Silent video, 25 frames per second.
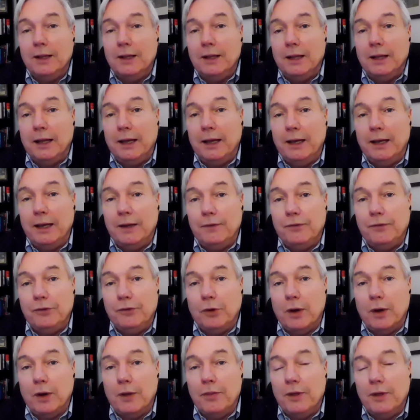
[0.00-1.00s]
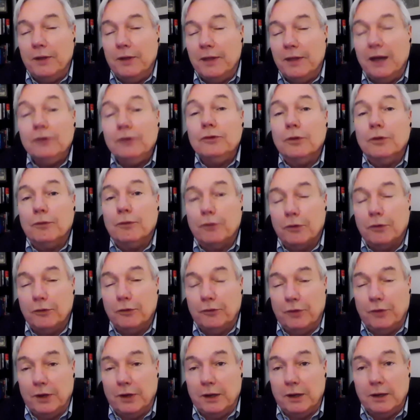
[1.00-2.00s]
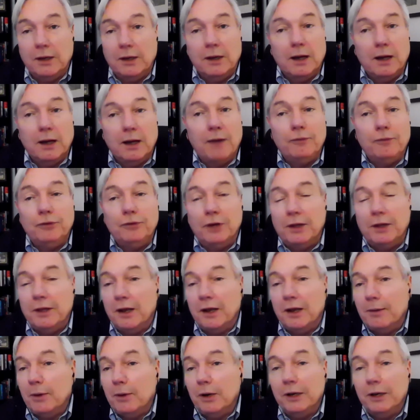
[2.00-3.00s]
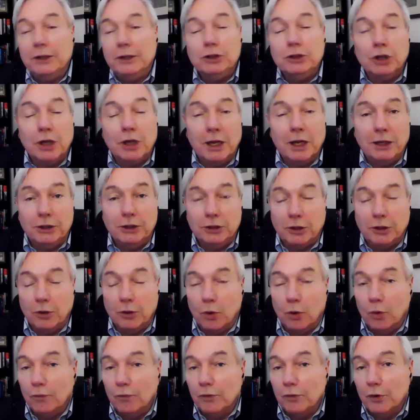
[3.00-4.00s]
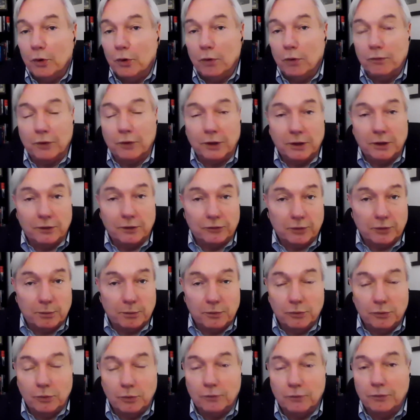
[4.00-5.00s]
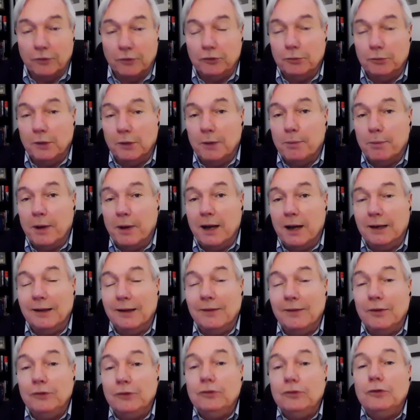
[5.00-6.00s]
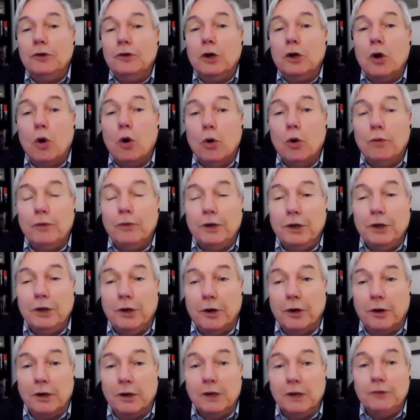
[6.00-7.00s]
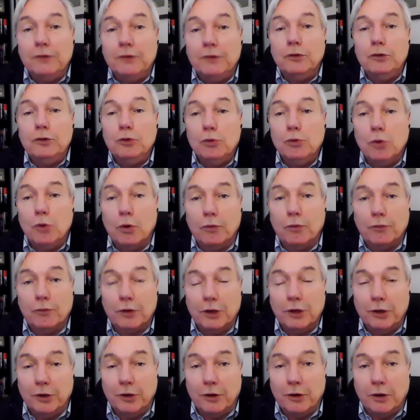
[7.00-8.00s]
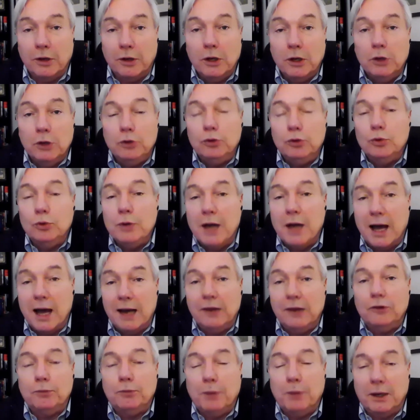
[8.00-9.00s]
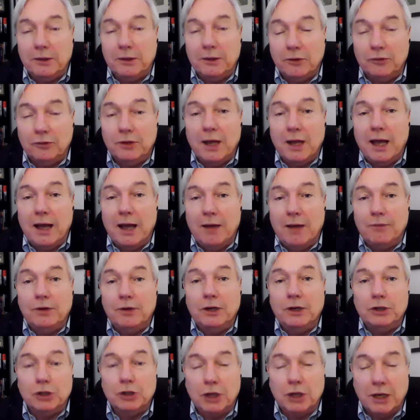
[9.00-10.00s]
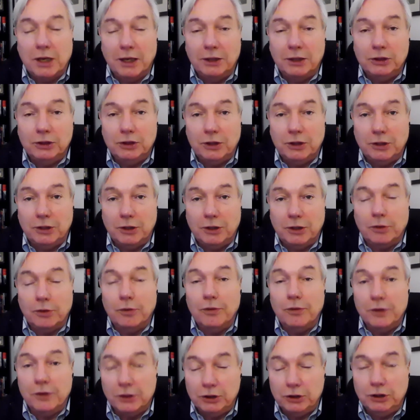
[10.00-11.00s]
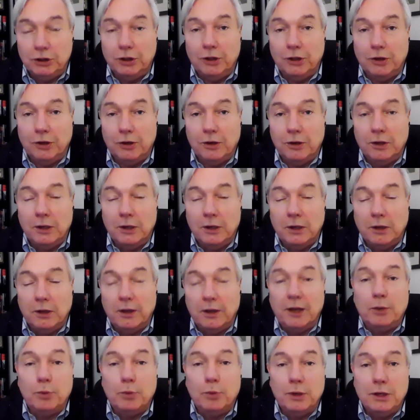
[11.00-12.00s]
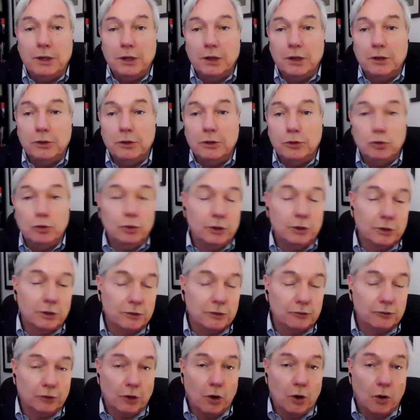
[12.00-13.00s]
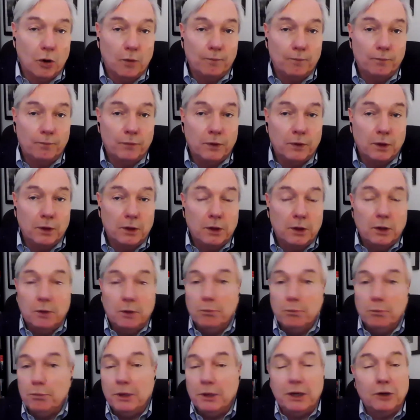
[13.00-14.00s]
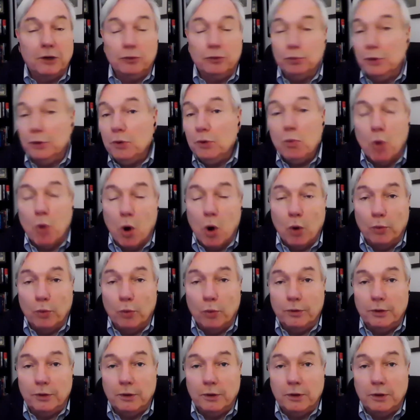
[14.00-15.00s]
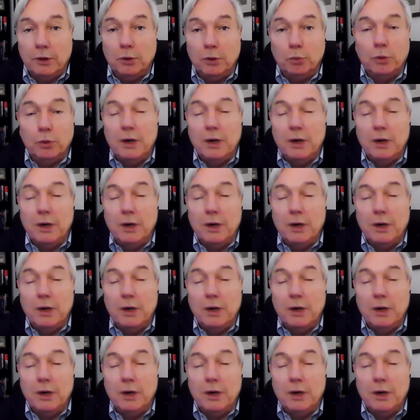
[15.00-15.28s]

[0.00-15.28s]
And so I think that's the first thing. I've said that about education over and over again. Some of you have listened to my podcast. This is a COVID year. It's a do-over year. Do not expect us to have an education year this year like we did 2 years ago, because we won't. We're